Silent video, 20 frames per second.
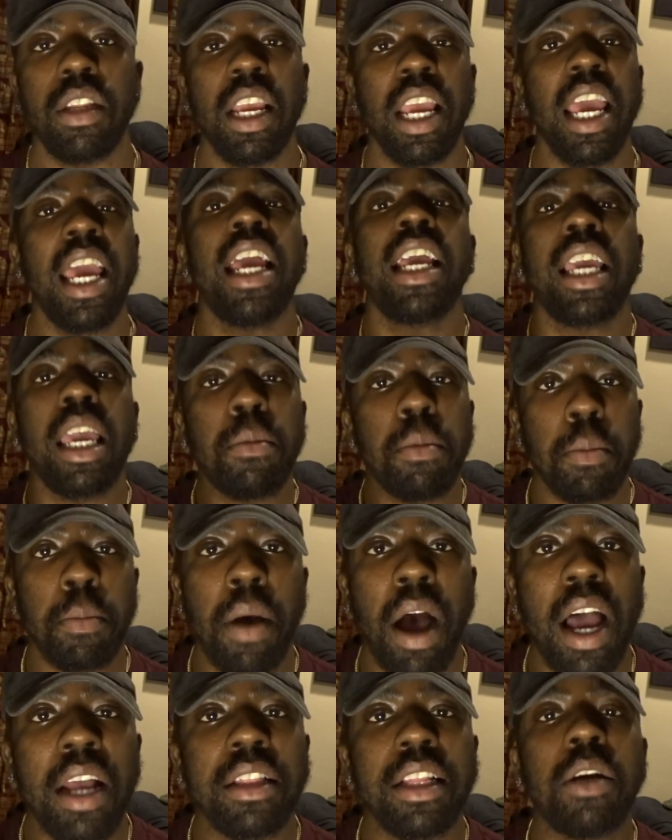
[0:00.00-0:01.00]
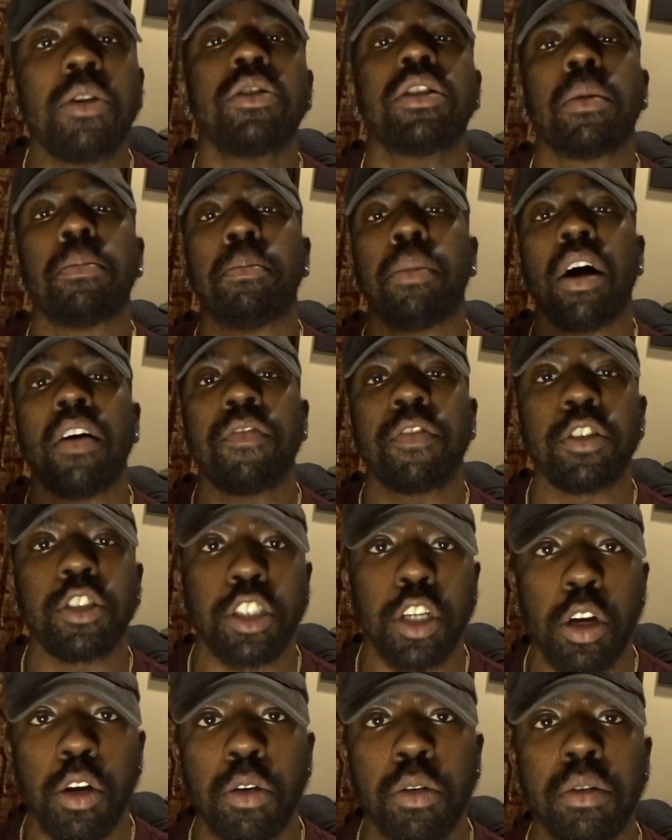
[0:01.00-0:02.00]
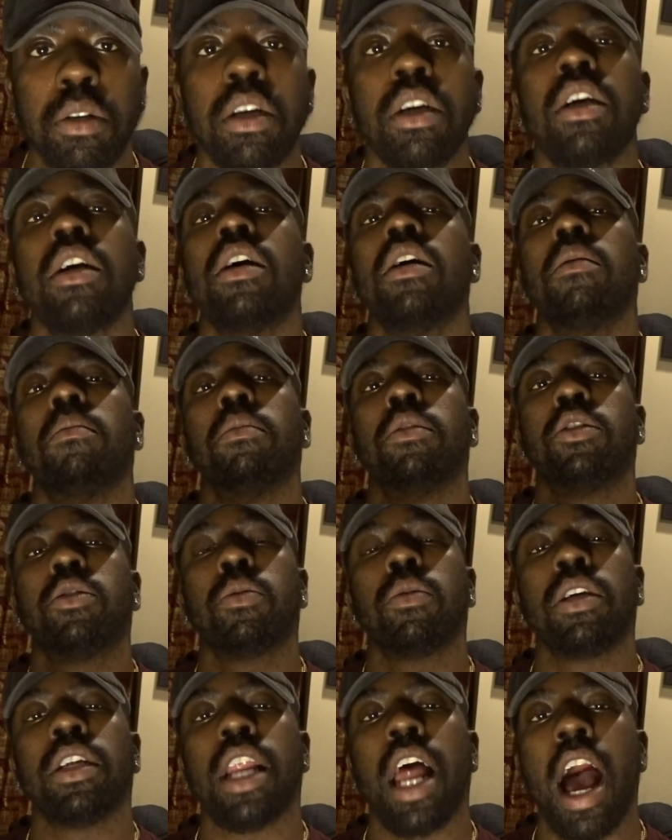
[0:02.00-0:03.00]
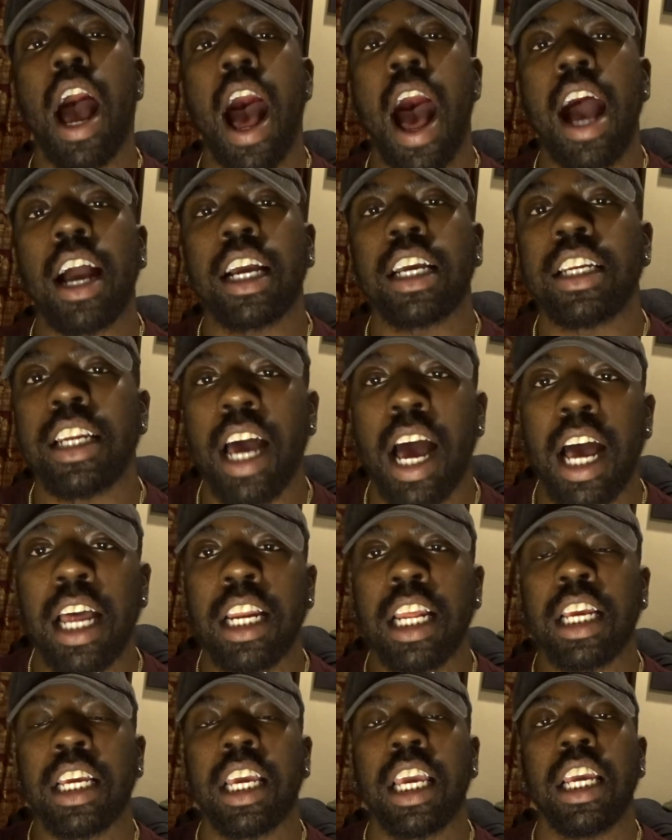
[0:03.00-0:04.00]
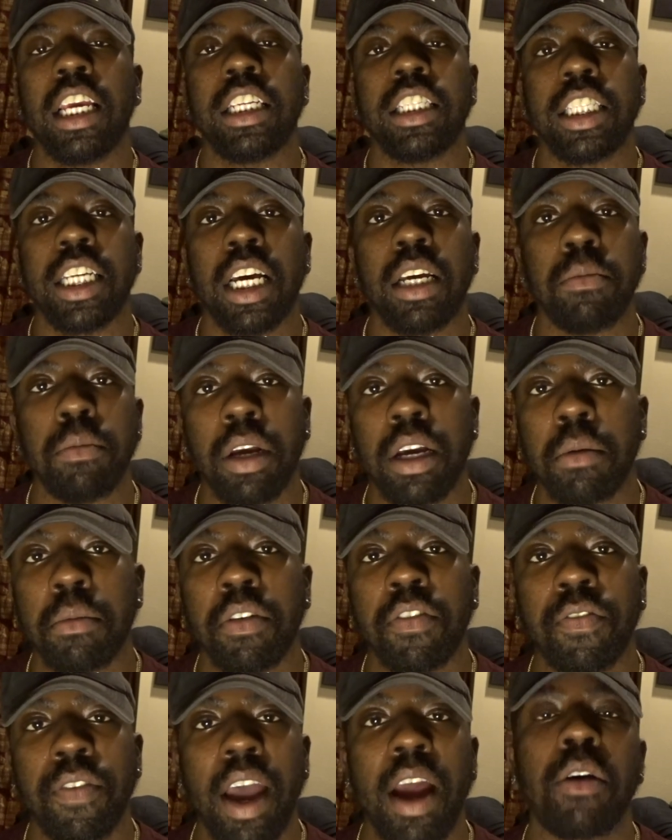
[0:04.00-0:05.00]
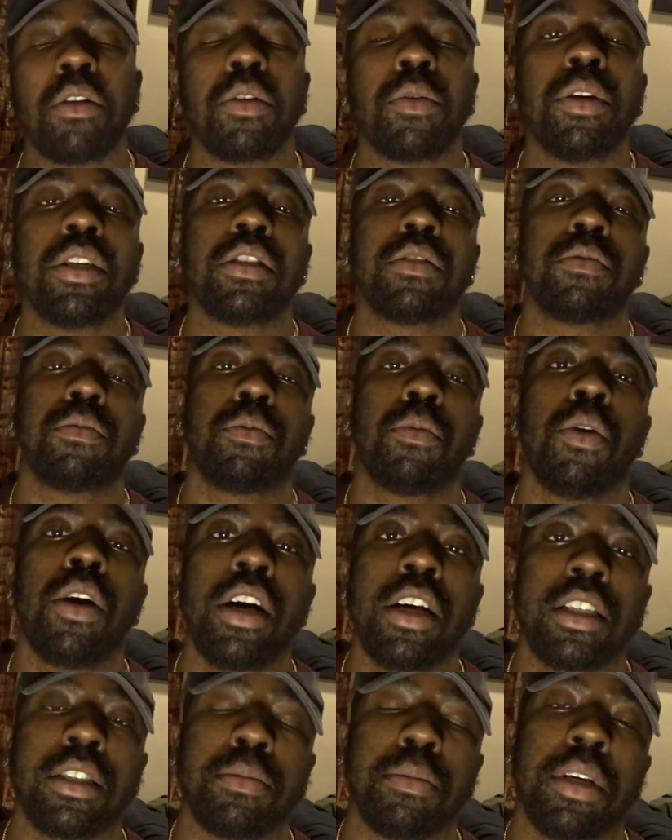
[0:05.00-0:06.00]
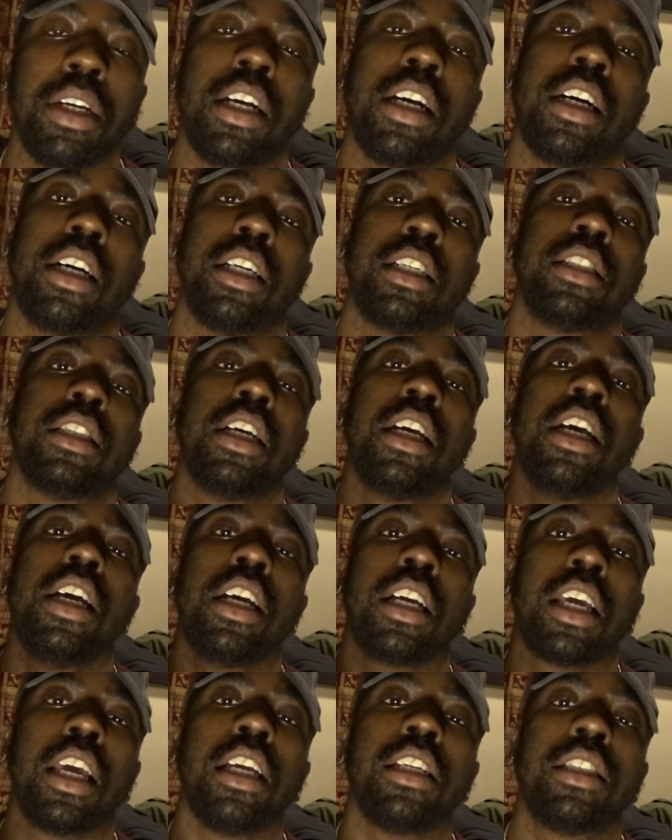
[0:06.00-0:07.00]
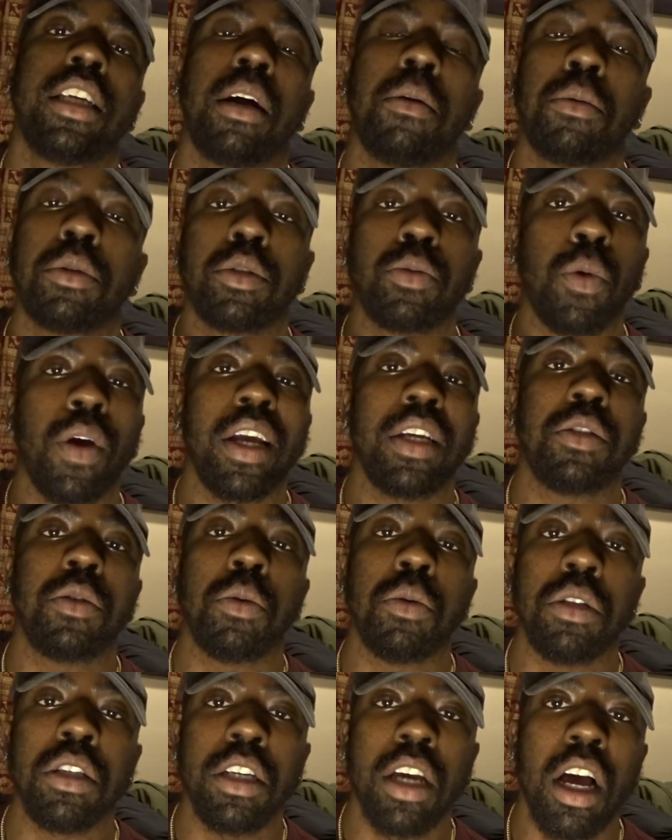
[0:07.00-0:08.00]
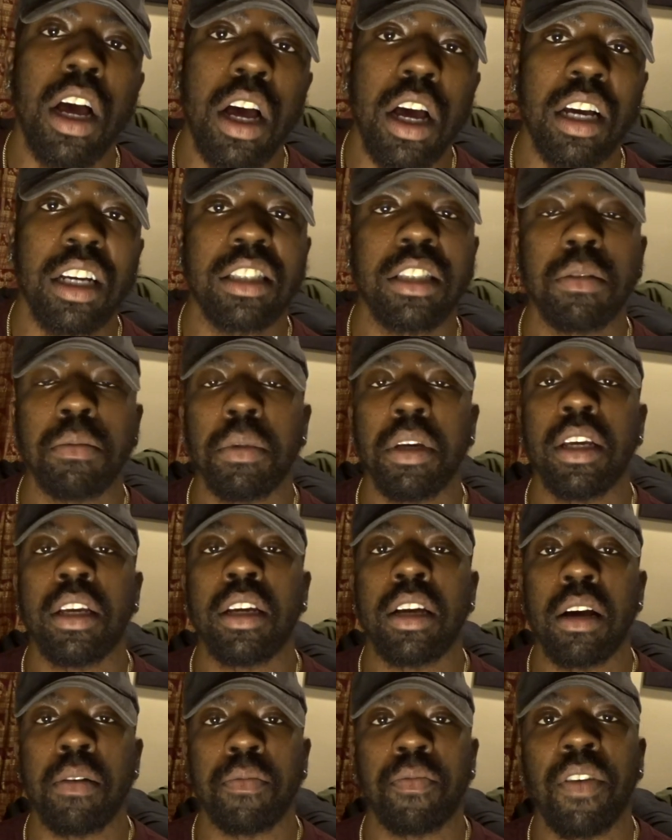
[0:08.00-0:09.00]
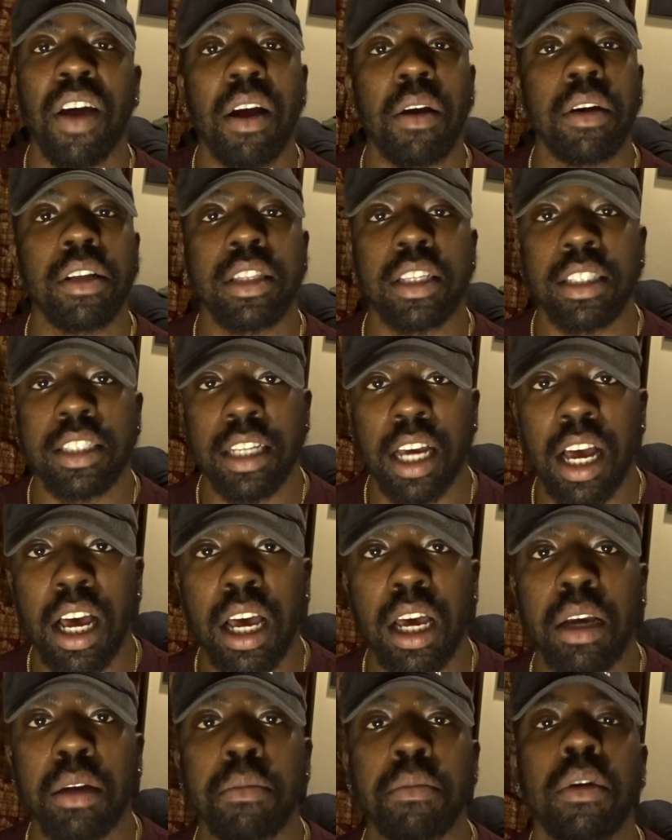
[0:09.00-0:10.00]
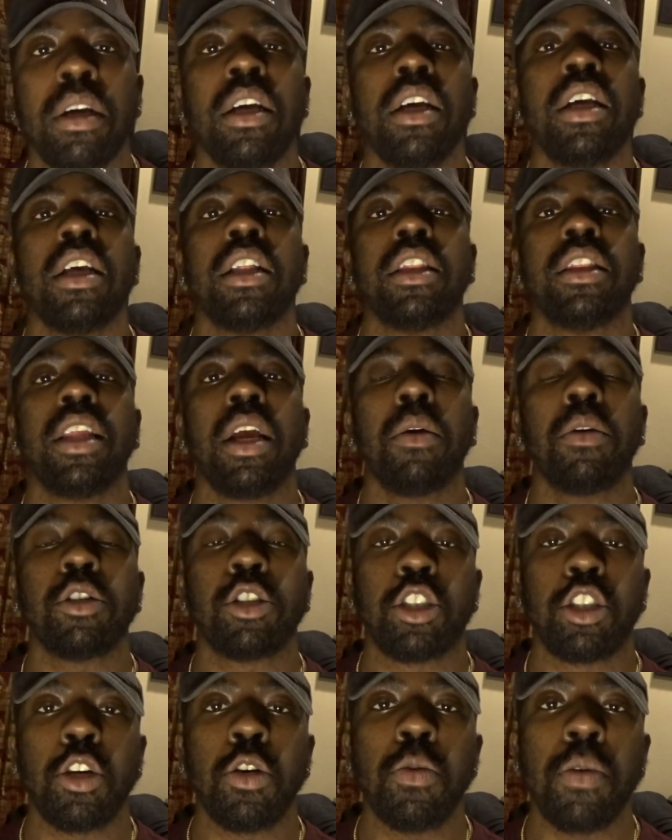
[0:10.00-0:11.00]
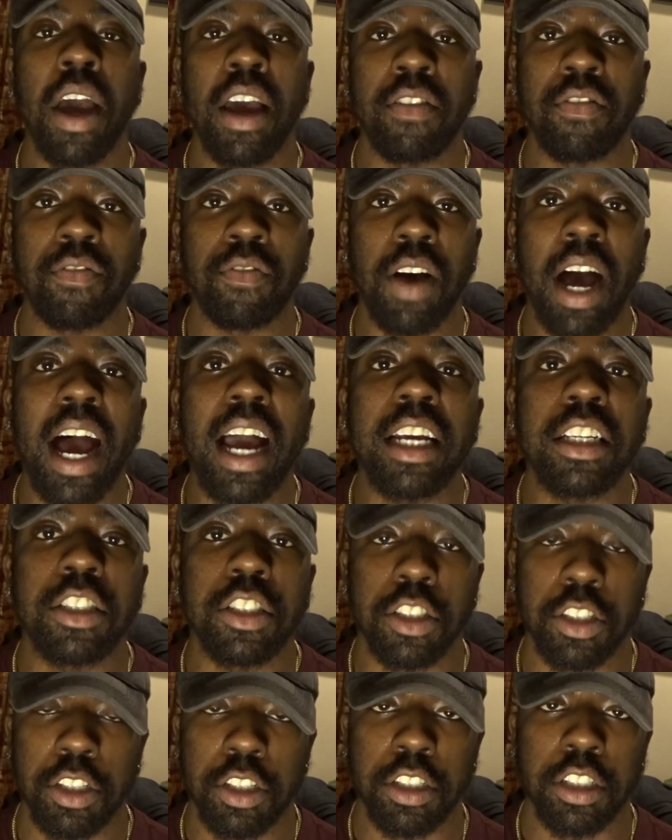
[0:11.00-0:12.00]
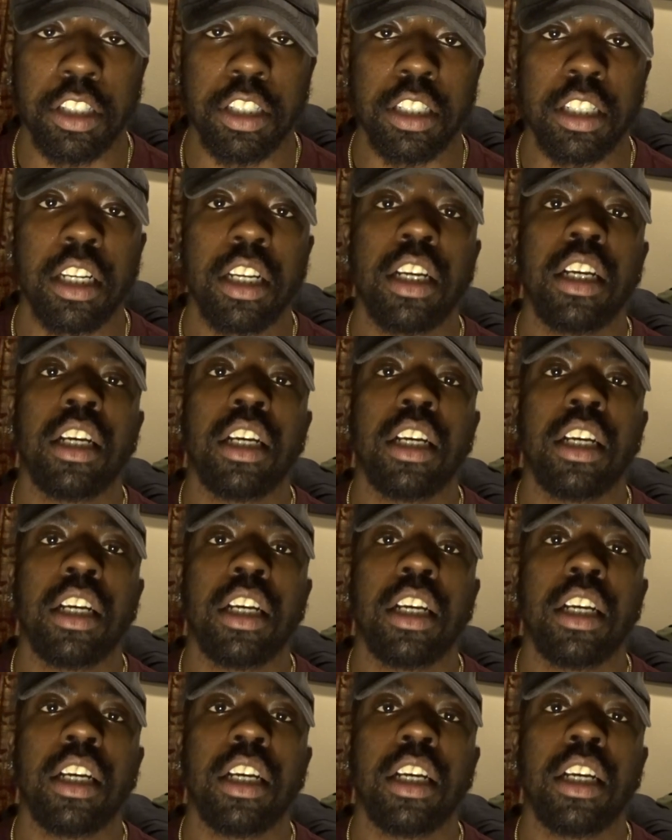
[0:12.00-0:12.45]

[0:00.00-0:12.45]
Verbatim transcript: And keep in mind, there was a buffer zone between Akhenaten and King Tut becoming pharaoh. The reason was because King Tut was way too young to become pharaoh at the time. There was two advisors